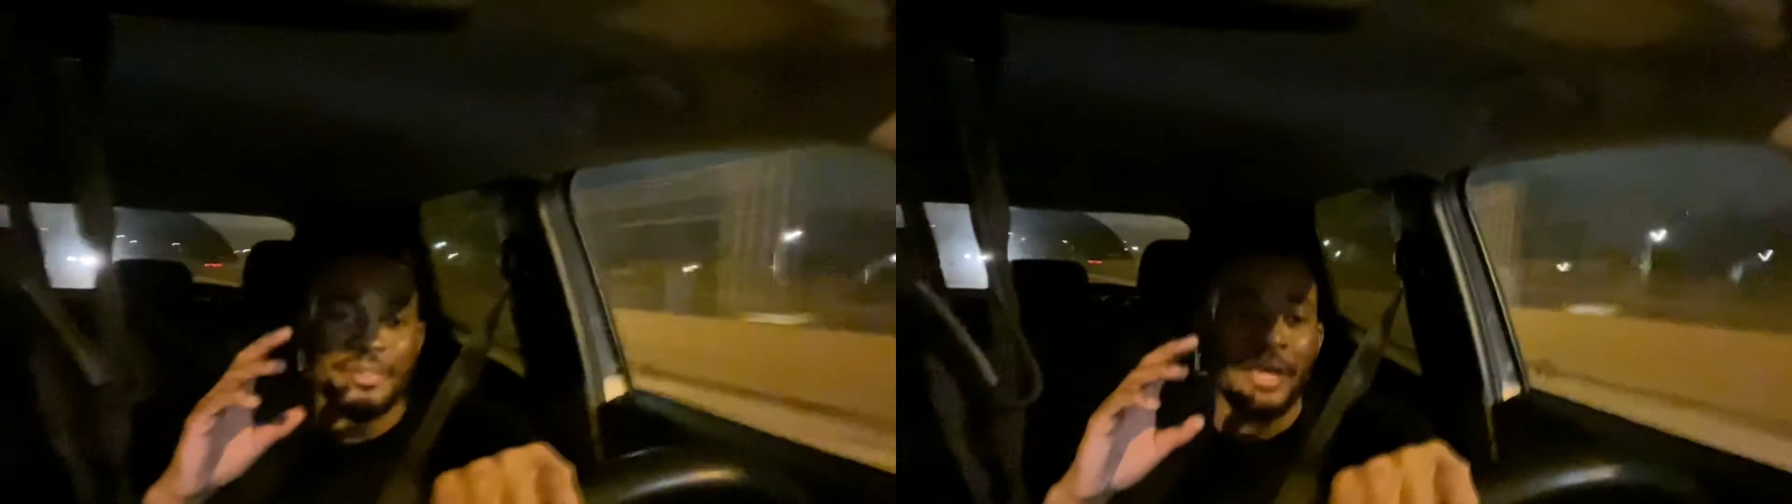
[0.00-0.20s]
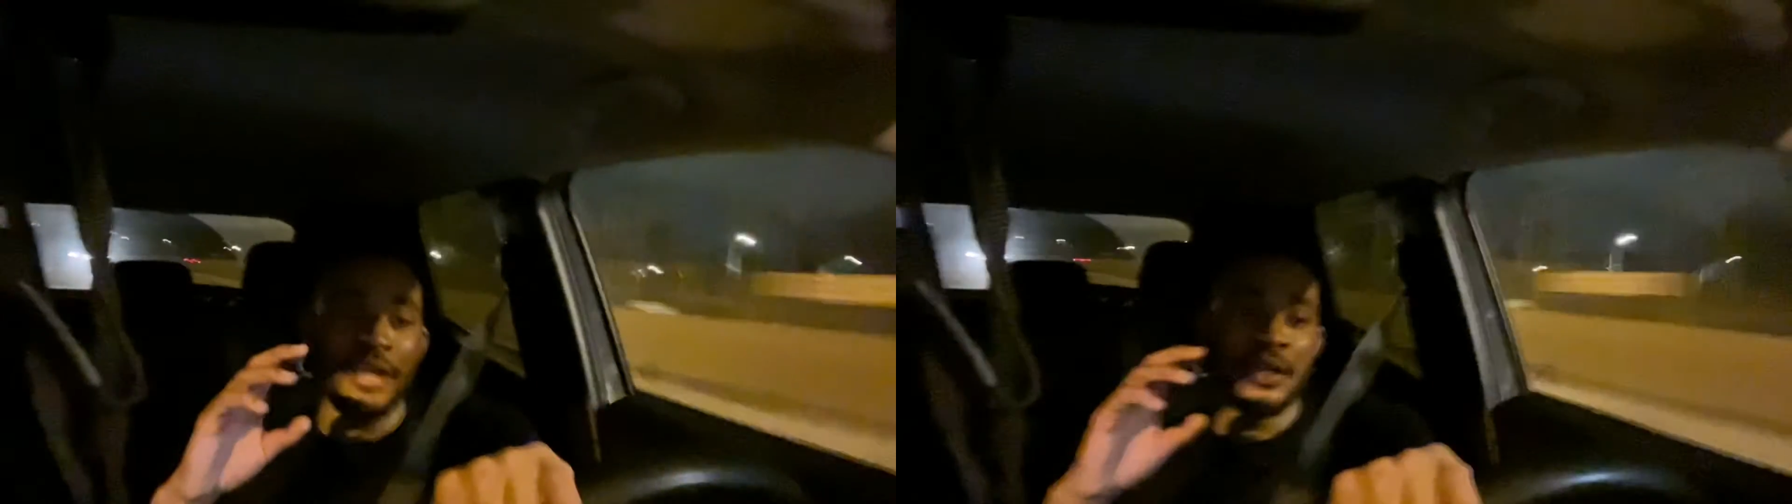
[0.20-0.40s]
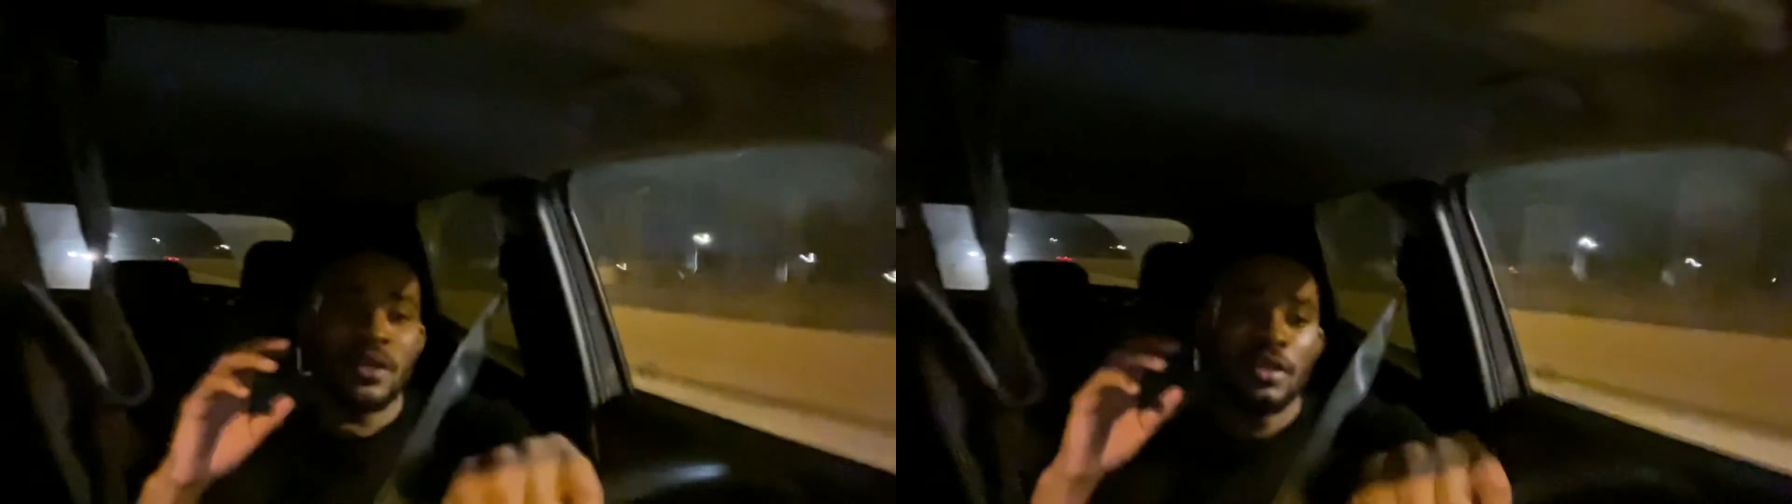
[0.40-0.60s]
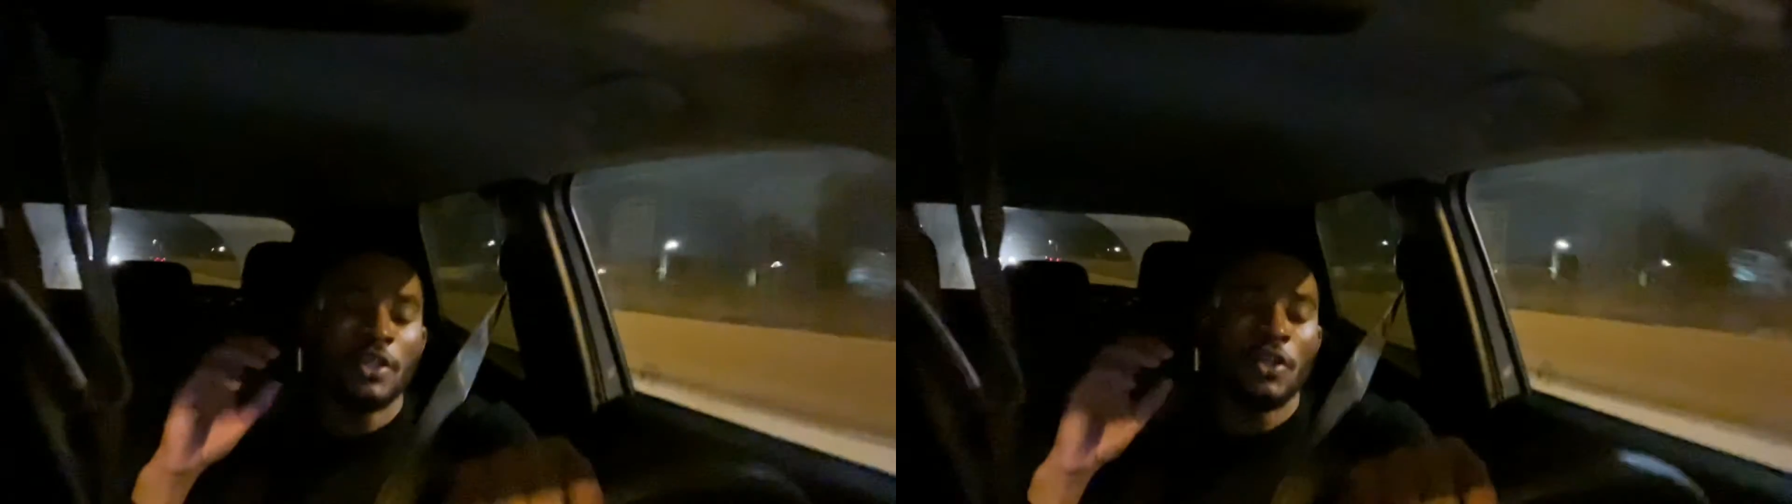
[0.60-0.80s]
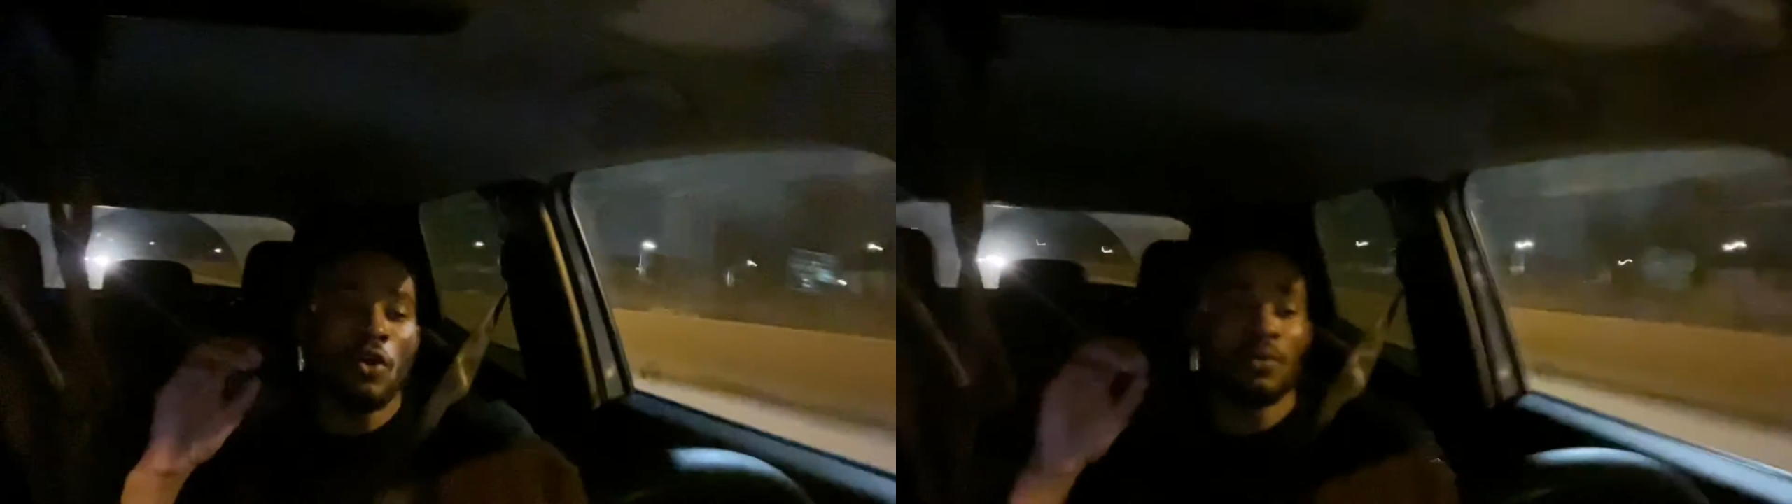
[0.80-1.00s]
man.
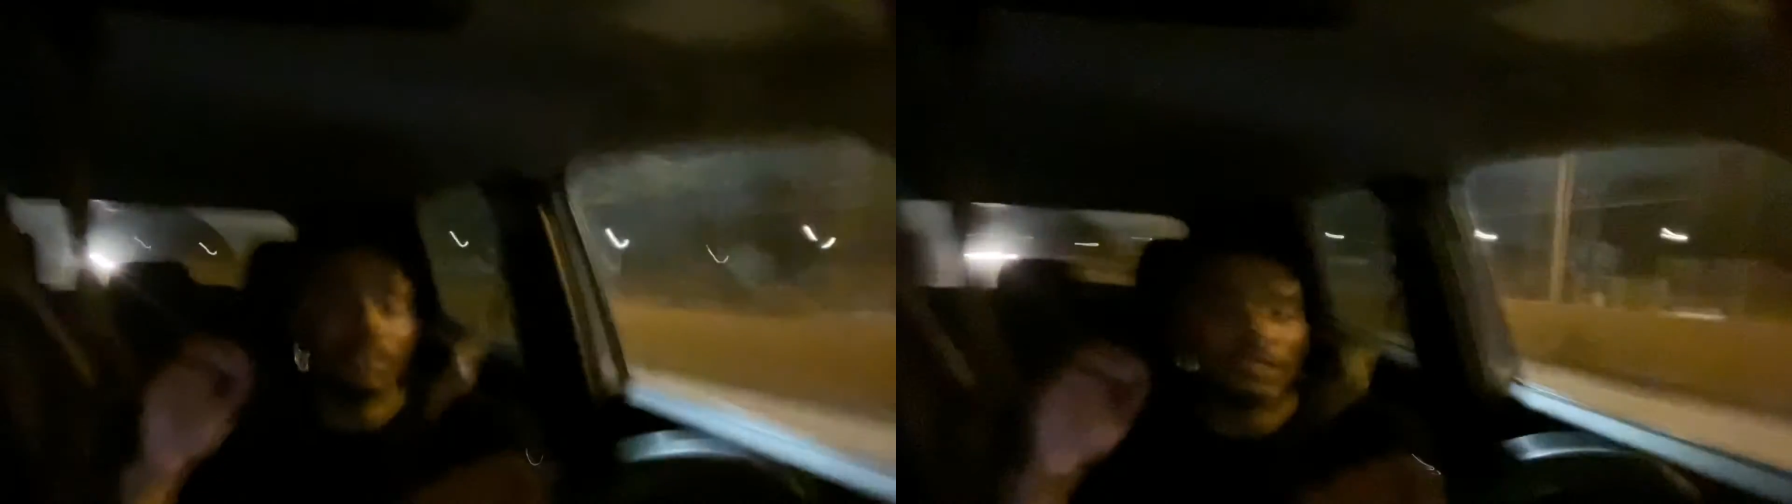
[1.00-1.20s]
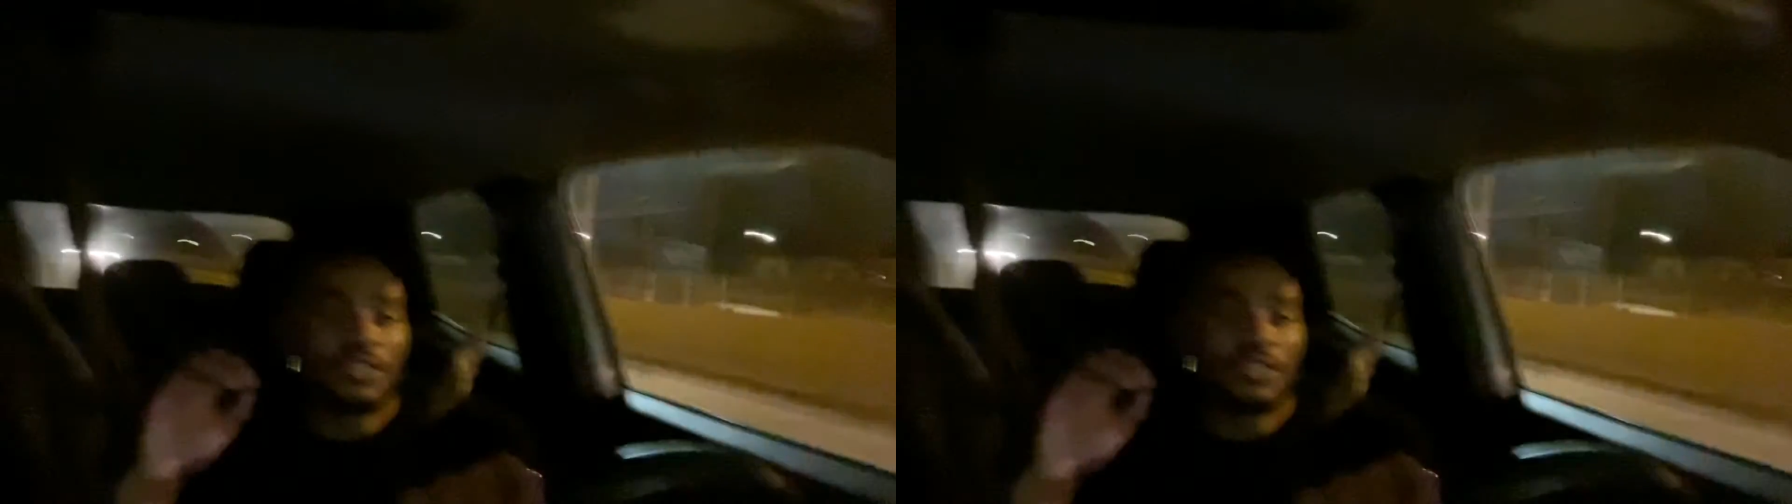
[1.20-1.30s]
You know,